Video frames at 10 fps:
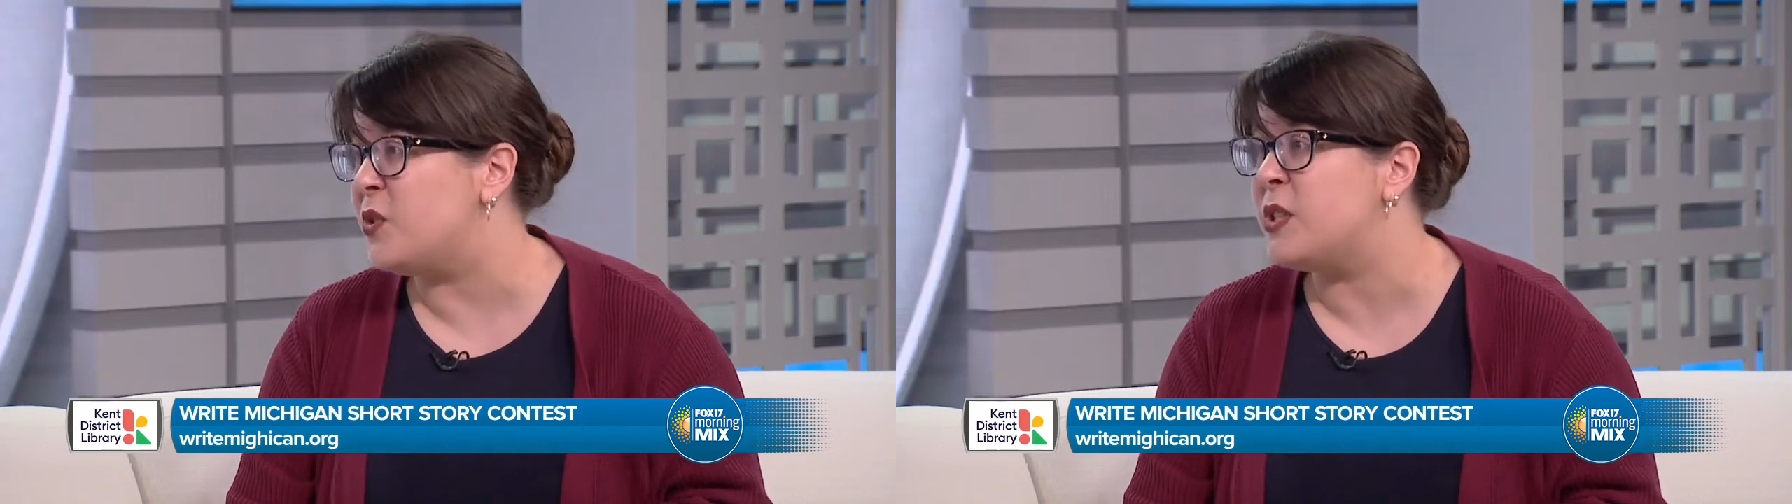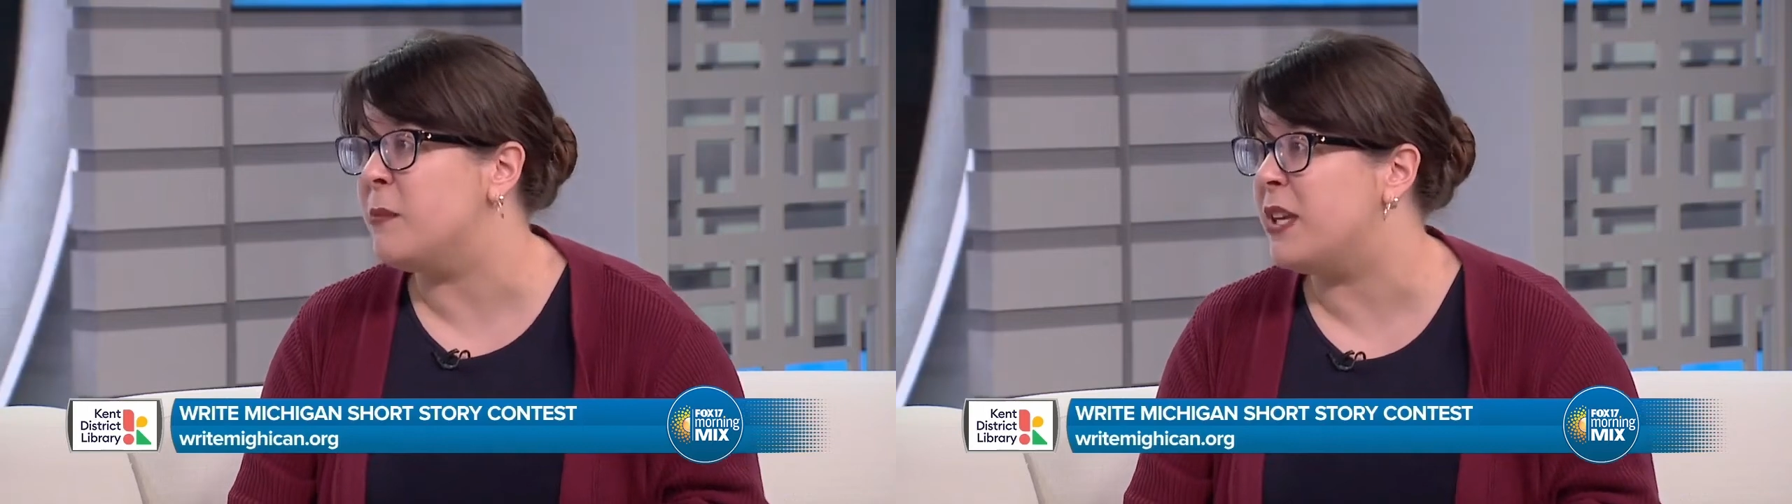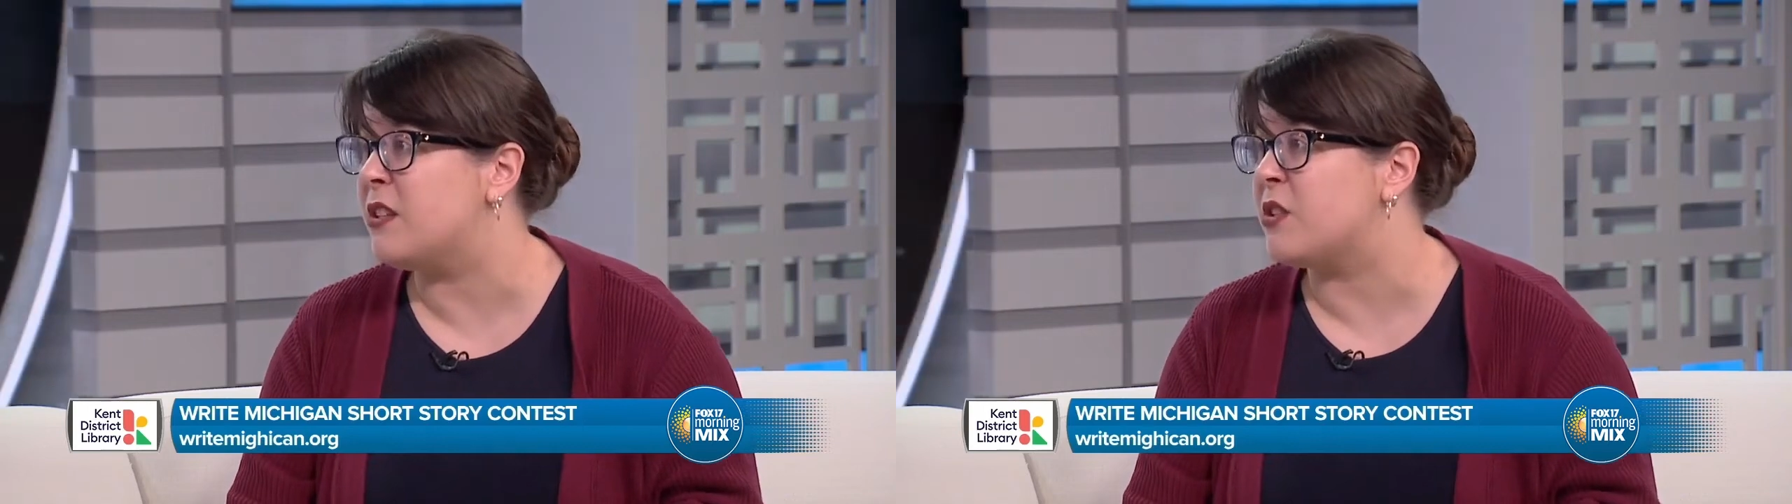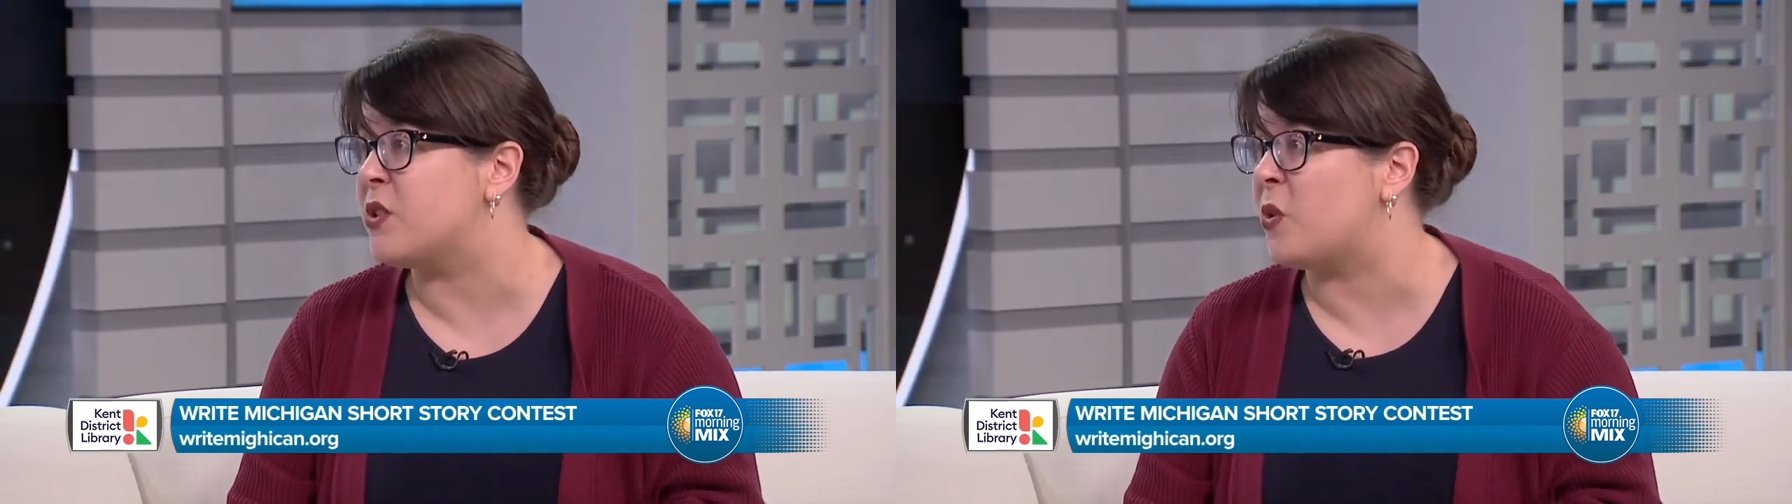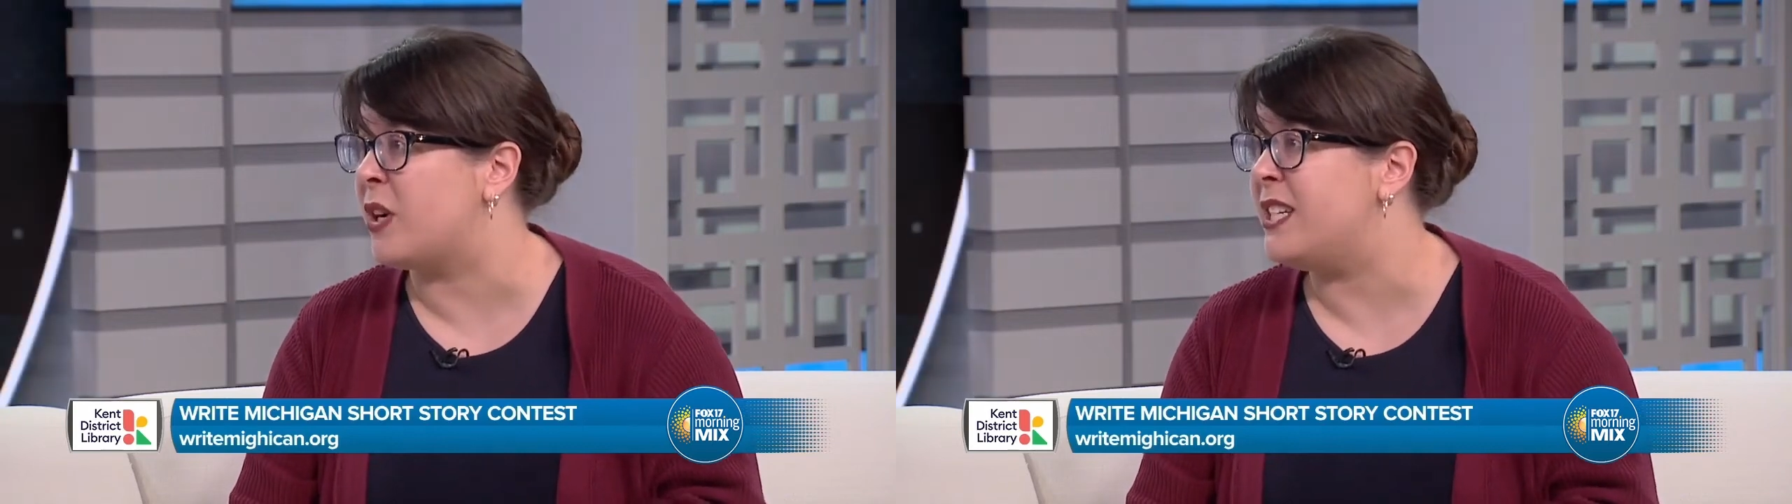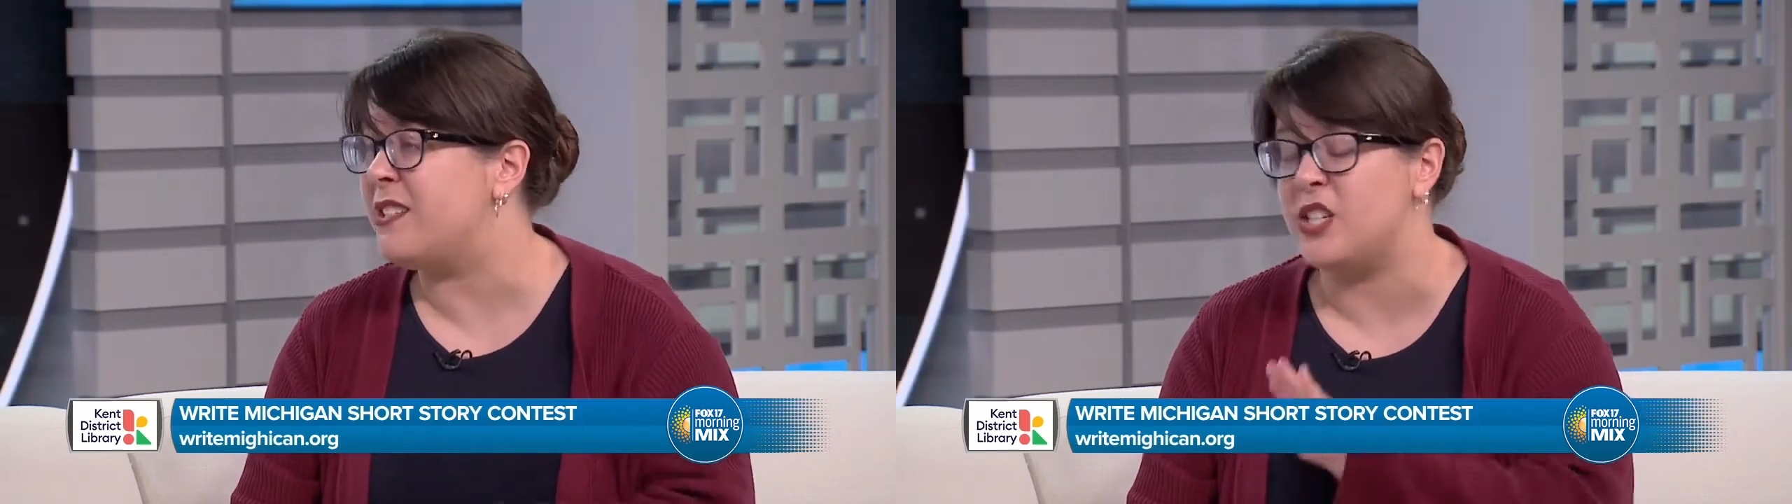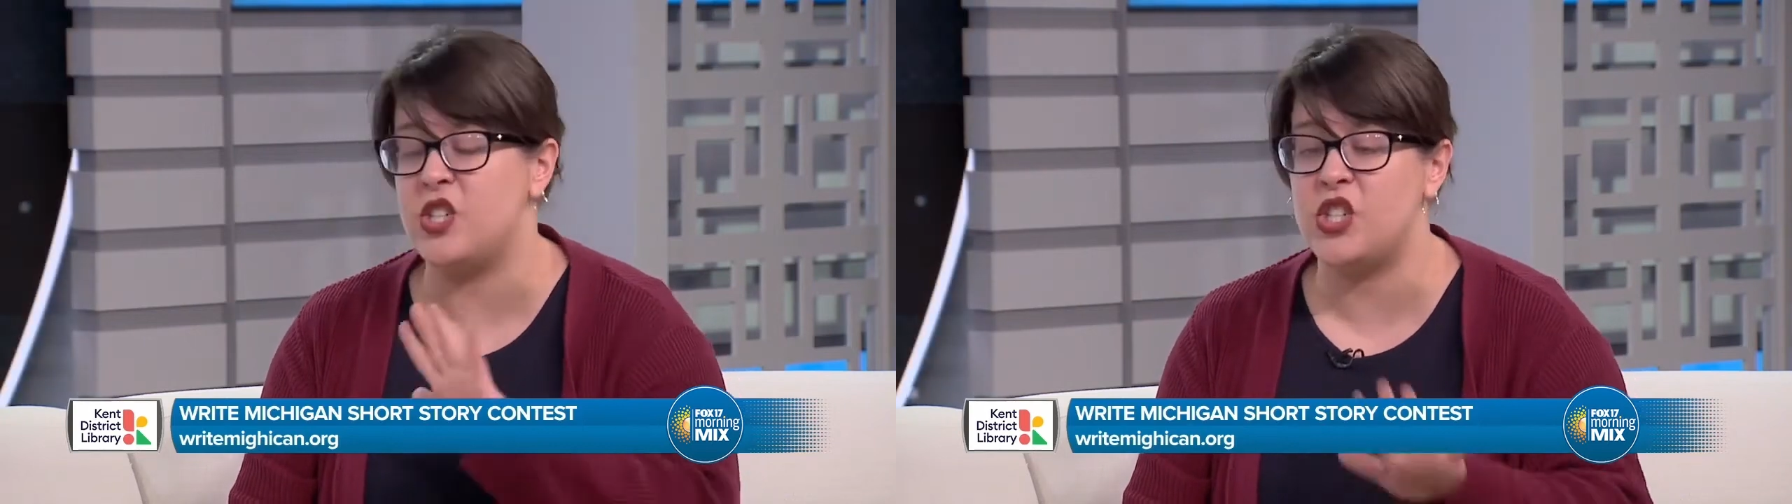who submit their stories can